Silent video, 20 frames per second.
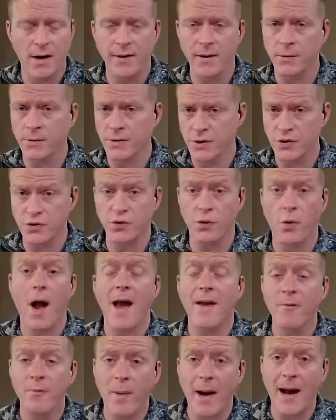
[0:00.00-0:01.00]
There was a
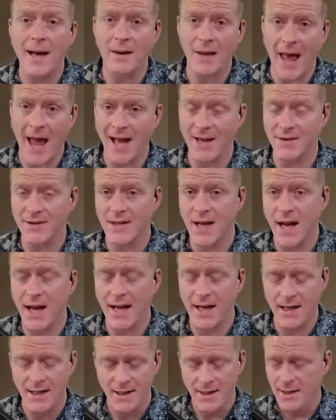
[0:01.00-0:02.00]
drive-by last
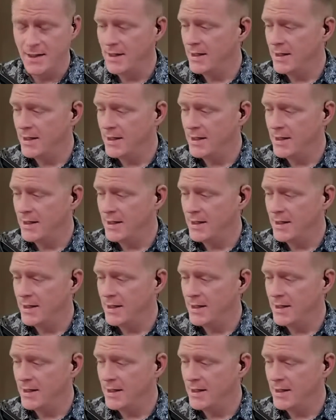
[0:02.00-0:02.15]
night